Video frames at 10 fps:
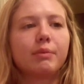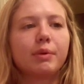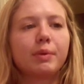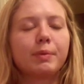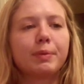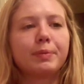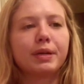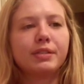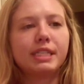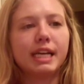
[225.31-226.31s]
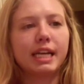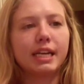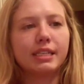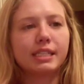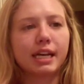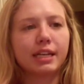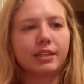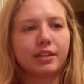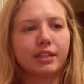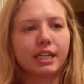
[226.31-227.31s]
then we will propose taking a
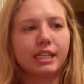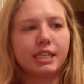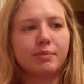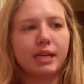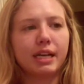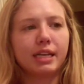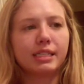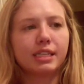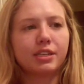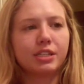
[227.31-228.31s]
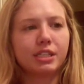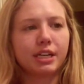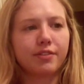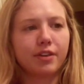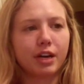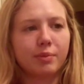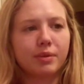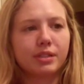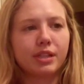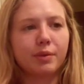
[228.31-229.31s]
second look into making a synergistic farm so